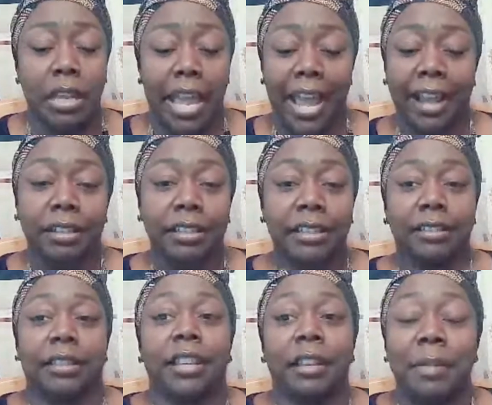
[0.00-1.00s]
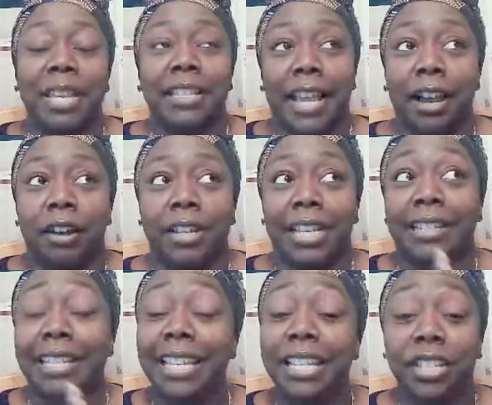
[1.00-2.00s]
actually sitting me down and
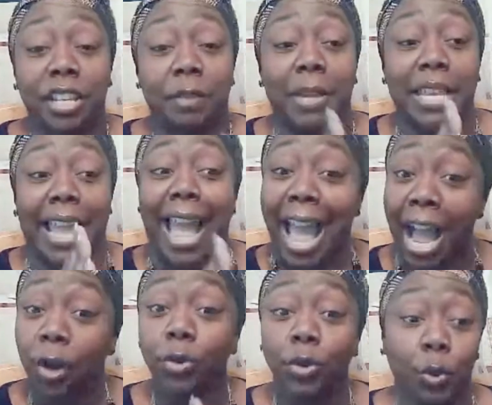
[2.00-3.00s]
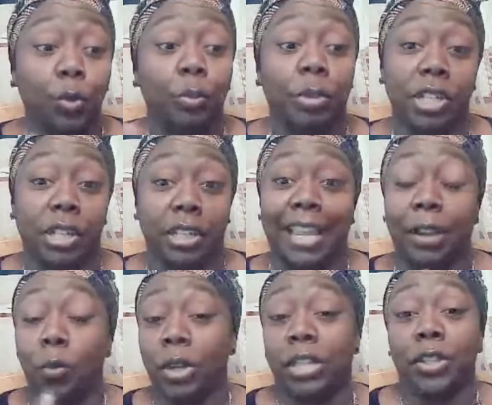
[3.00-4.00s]
teaching me how to budget. Like,
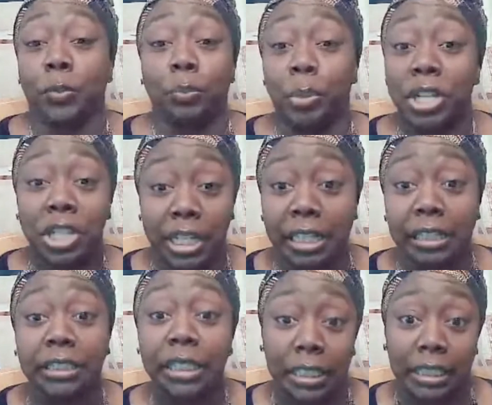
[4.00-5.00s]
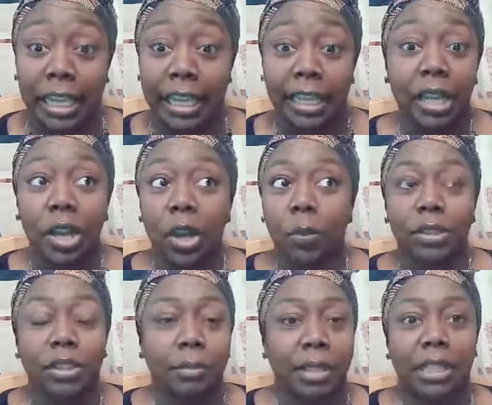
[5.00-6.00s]
what does budgeting look like?
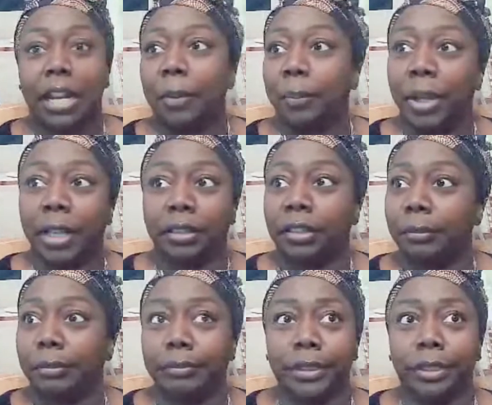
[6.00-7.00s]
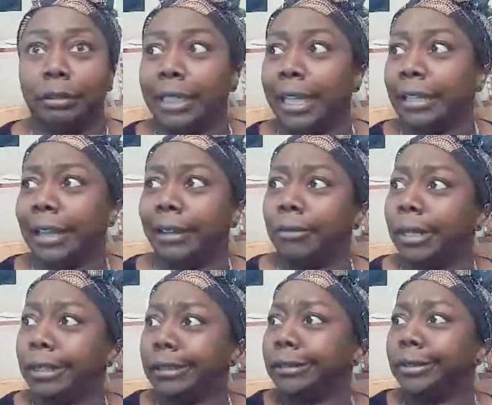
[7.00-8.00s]
Something that I picked up, late night
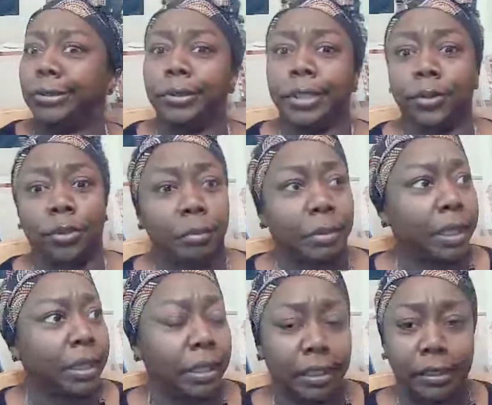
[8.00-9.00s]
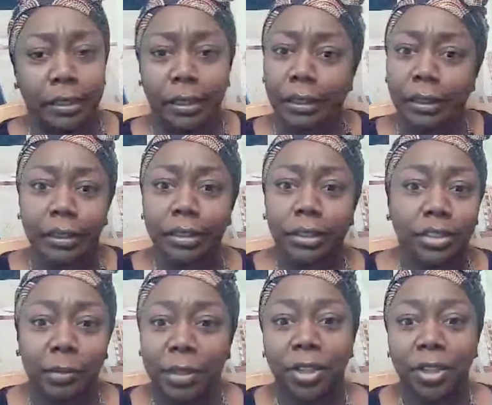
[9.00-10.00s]
watching Susie Orman and
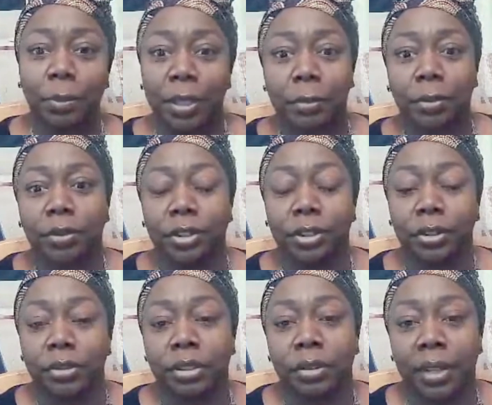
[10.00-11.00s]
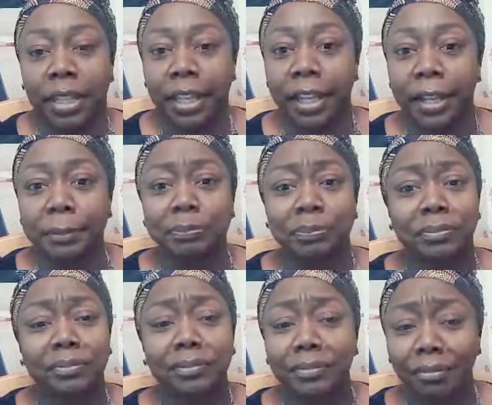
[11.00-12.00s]
some other people. So again,
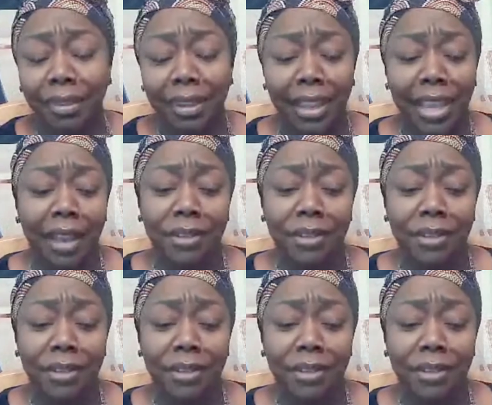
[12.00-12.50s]
having